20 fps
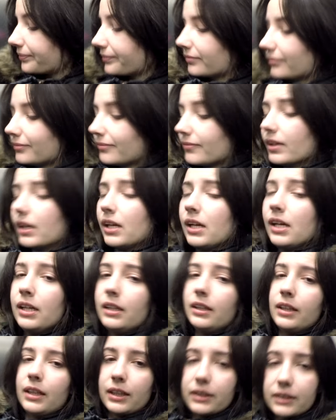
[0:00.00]

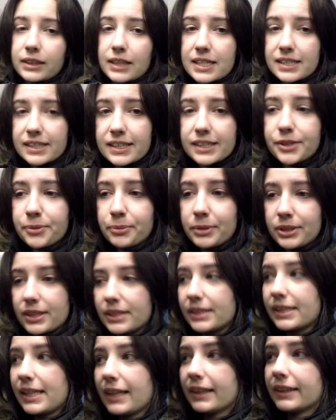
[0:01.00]
I'm back as well
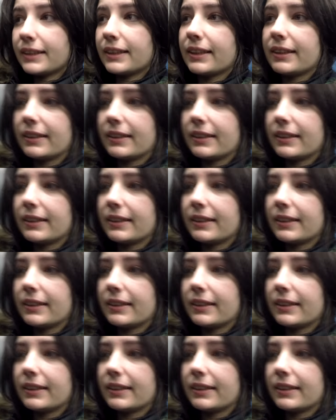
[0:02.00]
sick.